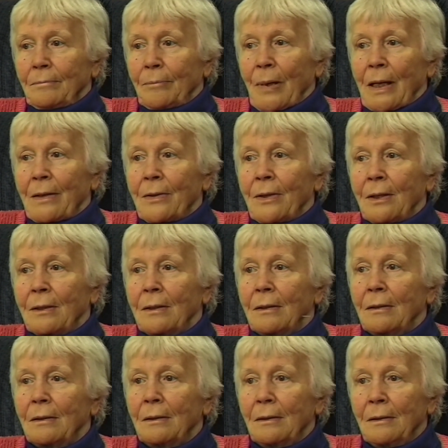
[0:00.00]
But
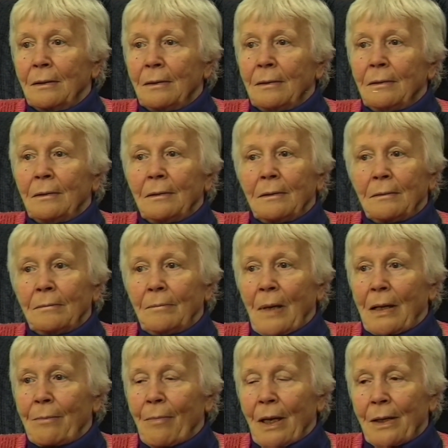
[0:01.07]

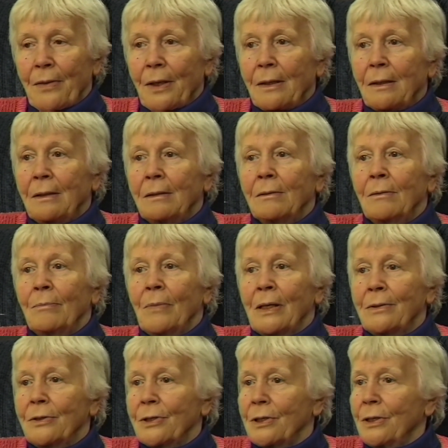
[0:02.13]
my mother and
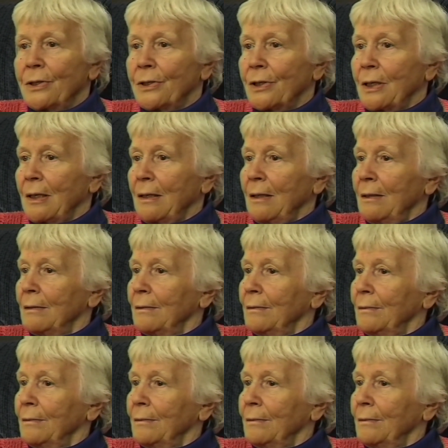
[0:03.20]
my sister,